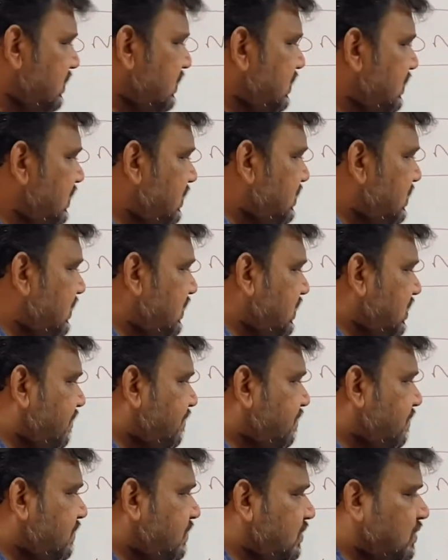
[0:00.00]

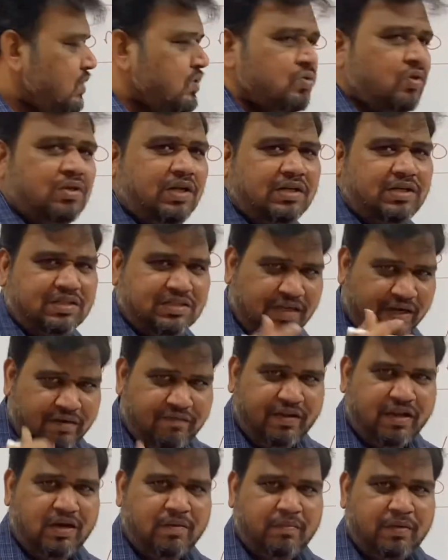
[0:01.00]
ECF. So that is the
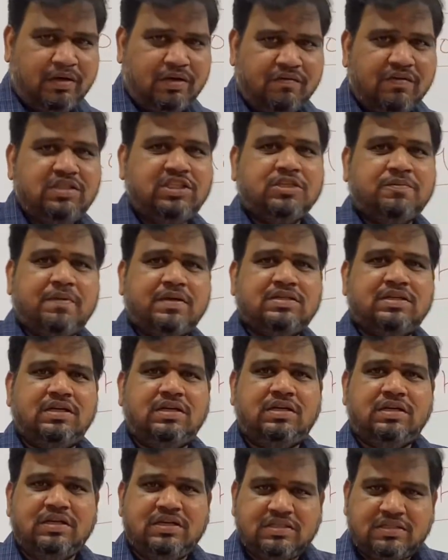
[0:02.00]
environment which is
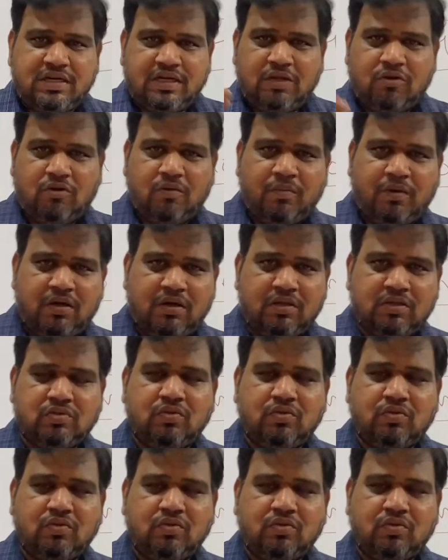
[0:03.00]
present inside our body.